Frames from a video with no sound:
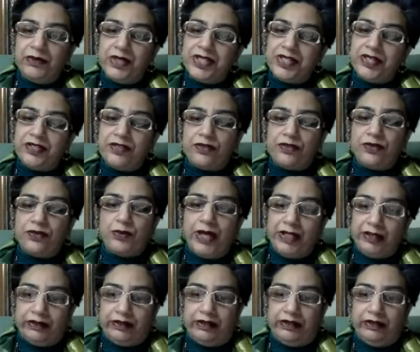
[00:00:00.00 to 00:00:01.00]
which is
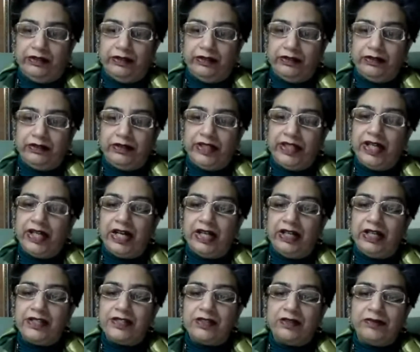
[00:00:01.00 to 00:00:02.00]
12th,
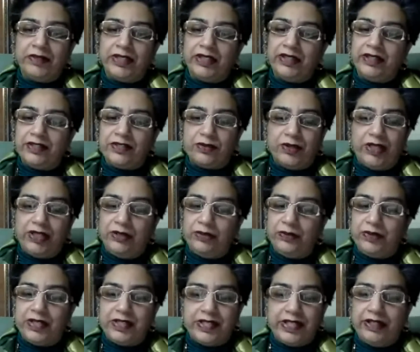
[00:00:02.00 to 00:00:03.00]
regardless of whether it's 12th
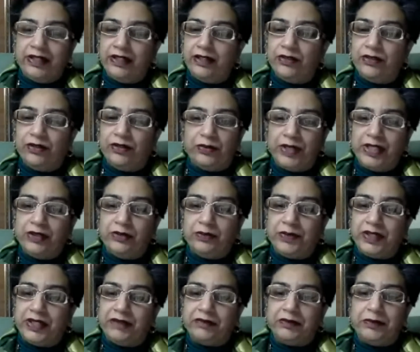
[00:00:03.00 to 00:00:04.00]
to ascendant or 12th to
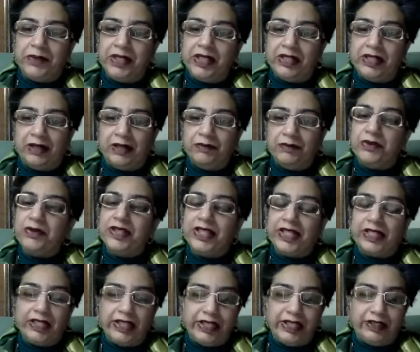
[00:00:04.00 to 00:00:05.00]
whatever, we'll come to
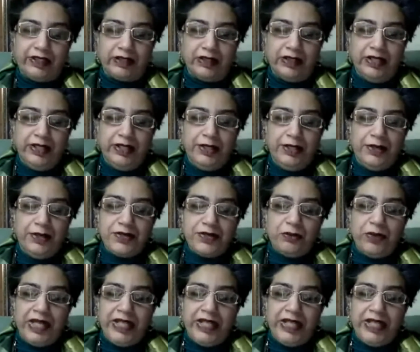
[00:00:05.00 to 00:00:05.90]
that later. So